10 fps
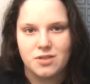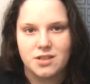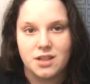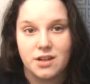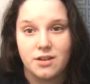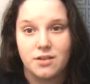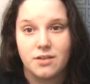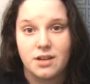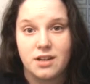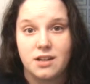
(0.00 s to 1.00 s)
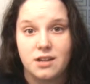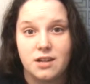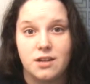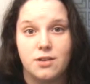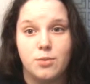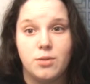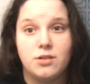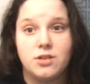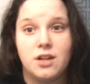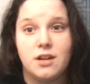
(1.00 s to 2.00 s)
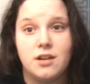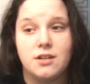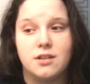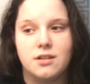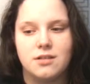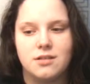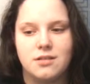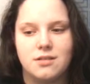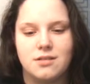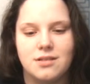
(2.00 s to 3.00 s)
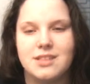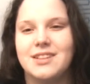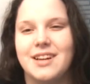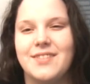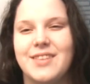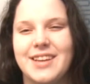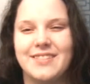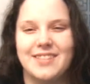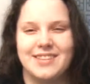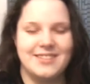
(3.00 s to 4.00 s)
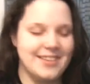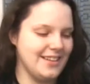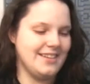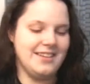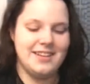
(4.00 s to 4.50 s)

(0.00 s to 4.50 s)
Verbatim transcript: So now I need to get a new blow dryer. It's okay, I'm gonna get one this weekend.